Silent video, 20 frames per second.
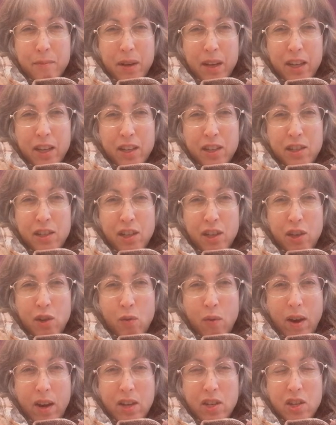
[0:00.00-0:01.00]
my
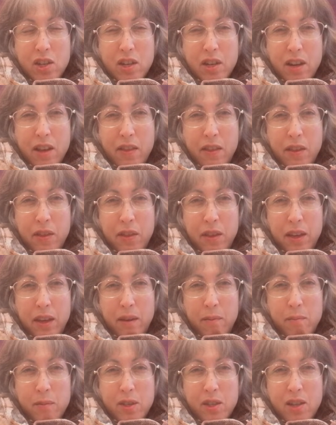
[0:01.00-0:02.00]
continuation on the
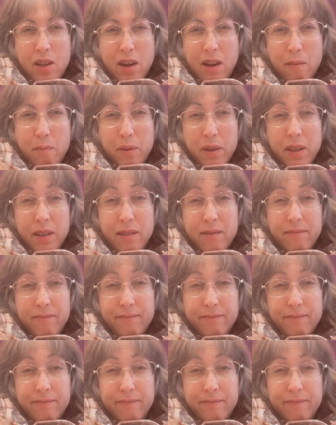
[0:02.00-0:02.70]
themes topic.